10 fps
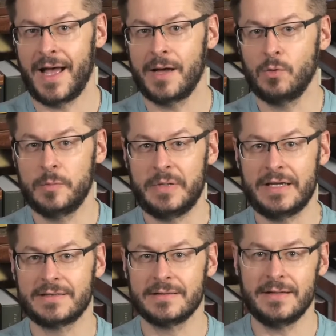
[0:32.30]
I would
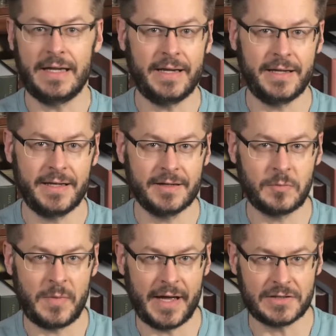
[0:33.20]
be deleting
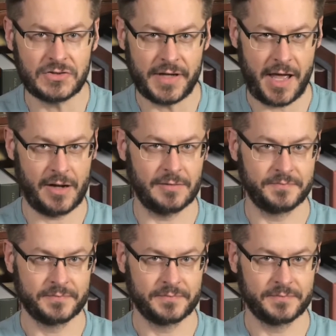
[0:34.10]
my channel.